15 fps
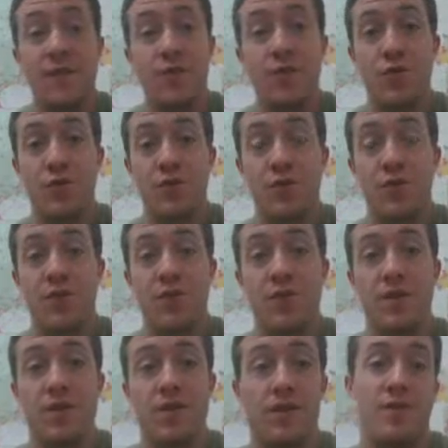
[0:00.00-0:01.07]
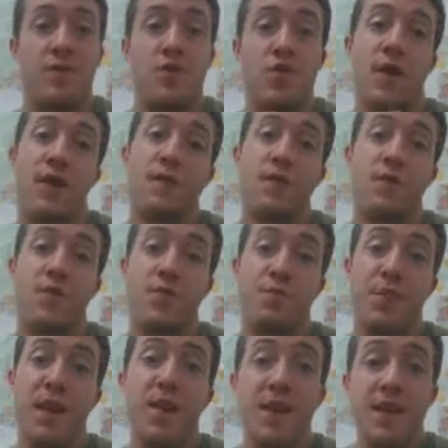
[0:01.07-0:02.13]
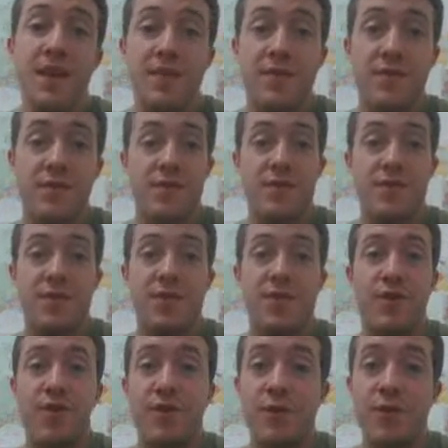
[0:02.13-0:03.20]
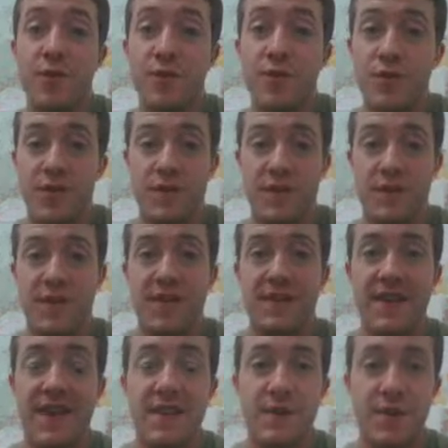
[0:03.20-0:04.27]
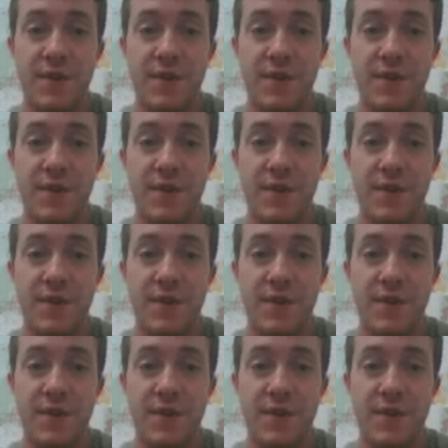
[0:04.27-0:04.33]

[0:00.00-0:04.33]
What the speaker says: you should feel some red berries or dark fruit or something like that,